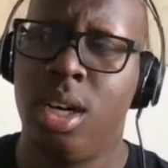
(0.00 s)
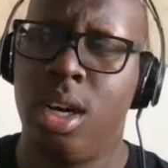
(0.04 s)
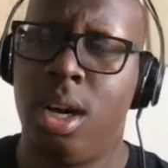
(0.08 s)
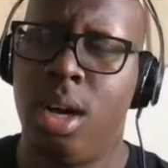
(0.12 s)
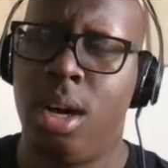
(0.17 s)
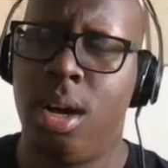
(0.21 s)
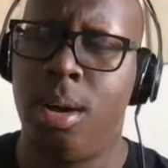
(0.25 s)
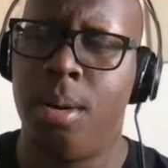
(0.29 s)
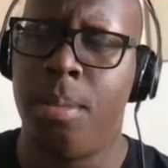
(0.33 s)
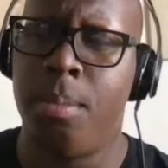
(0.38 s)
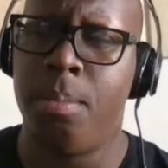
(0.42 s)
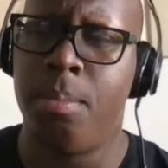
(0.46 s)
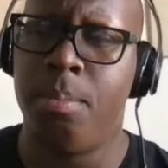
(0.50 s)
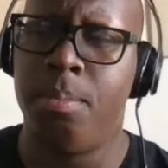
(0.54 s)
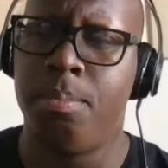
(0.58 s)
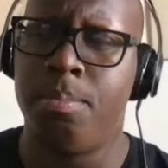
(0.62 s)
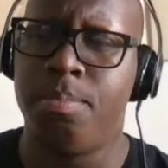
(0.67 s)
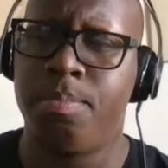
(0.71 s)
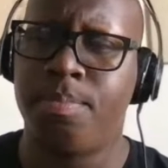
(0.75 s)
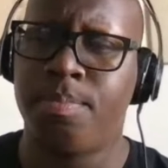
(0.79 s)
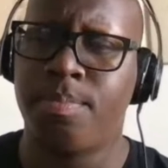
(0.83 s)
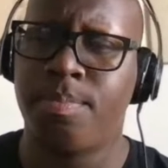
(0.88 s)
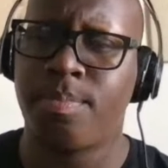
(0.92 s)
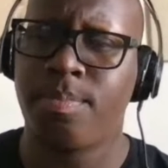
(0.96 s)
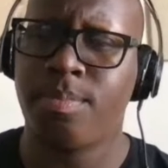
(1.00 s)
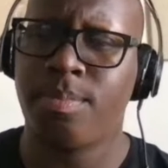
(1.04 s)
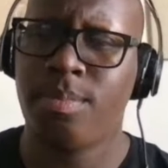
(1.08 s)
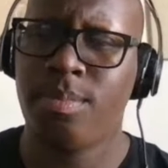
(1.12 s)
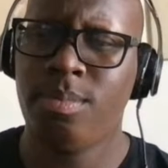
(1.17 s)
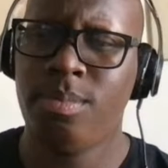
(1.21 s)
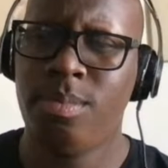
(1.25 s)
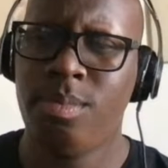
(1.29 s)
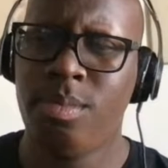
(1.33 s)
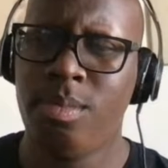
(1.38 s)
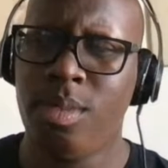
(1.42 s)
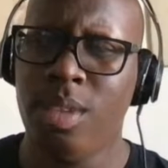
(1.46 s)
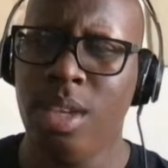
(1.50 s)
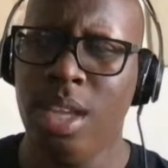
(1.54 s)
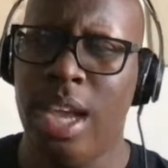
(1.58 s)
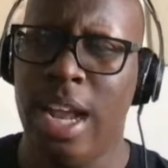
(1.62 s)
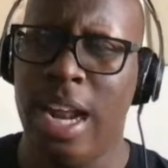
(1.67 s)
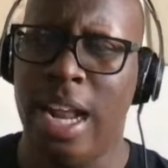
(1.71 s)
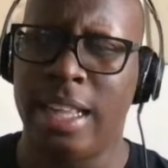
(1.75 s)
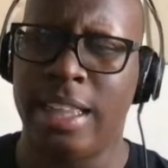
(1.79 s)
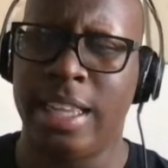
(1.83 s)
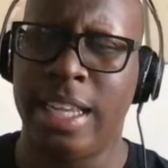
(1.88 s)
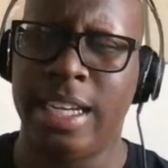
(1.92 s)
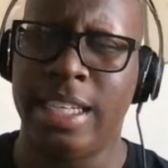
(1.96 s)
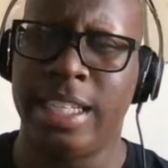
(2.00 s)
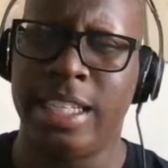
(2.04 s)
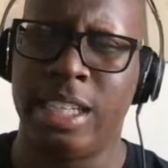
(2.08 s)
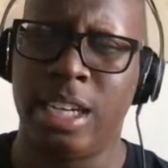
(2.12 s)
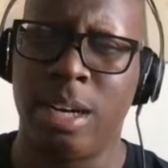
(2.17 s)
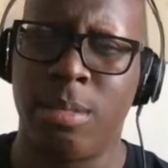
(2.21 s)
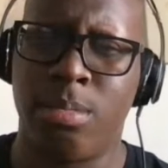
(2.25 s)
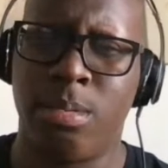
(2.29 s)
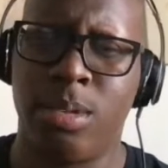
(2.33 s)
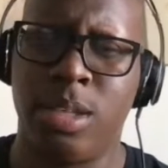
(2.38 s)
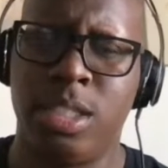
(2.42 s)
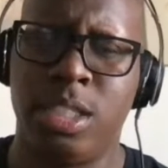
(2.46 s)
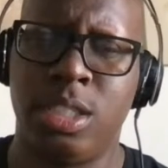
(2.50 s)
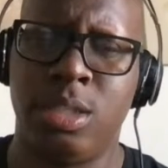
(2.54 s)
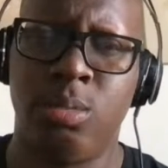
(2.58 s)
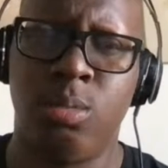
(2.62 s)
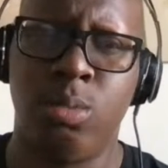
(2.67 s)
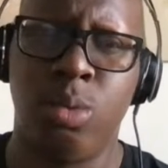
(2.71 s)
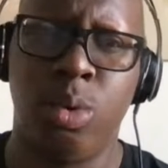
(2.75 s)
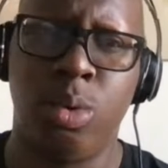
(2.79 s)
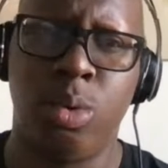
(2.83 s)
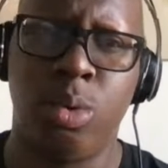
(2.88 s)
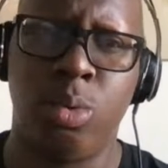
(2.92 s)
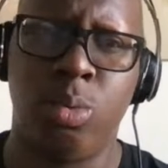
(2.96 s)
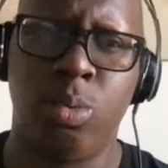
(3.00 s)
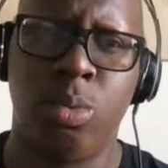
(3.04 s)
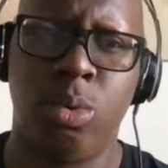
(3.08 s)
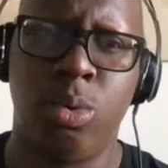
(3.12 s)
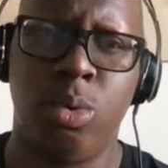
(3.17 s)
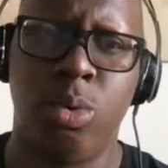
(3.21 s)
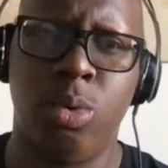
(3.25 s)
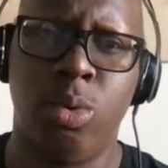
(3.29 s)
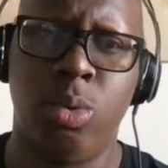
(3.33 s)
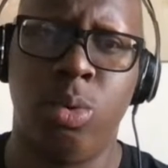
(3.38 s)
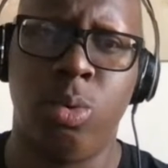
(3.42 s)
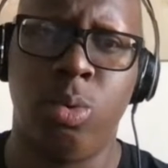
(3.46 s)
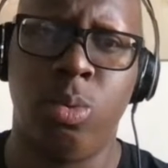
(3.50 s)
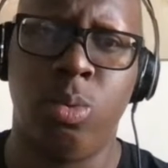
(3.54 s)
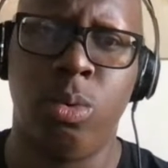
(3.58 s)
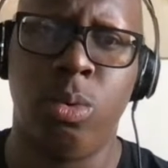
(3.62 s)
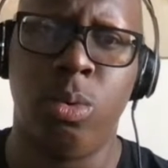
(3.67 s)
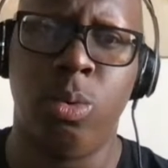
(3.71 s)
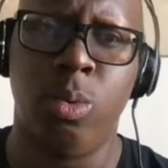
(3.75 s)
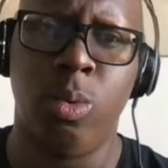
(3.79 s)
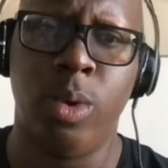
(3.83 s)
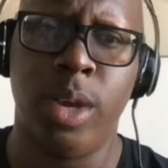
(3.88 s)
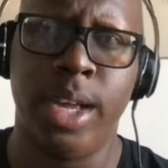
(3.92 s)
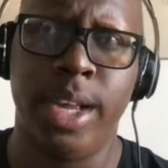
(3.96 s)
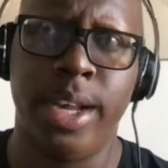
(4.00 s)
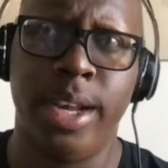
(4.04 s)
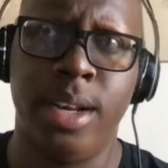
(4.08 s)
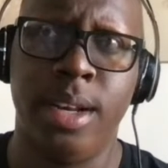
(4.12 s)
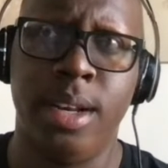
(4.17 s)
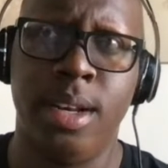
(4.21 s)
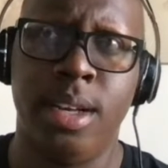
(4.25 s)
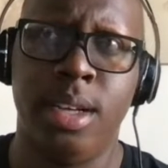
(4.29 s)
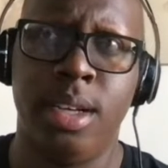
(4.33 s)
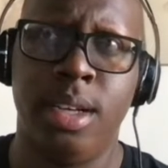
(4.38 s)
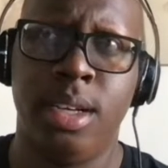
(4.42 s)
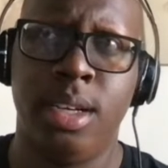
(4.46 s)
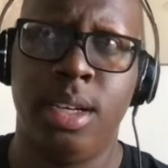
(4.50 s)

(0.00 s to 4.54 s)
Um, and I think Derek Brunson will win